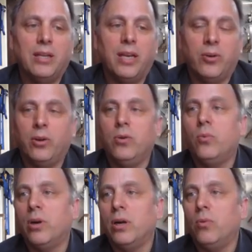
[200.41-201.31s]
in order to
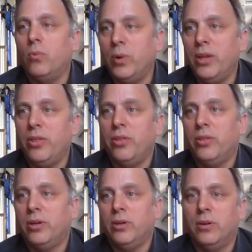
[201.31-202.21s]
work with
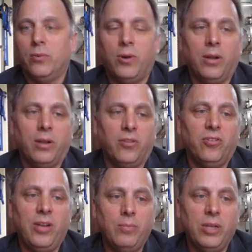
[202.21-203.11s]
the curtain wall
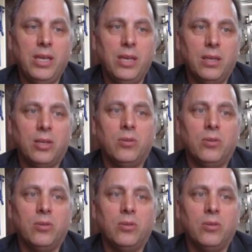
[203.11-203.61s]
assembly,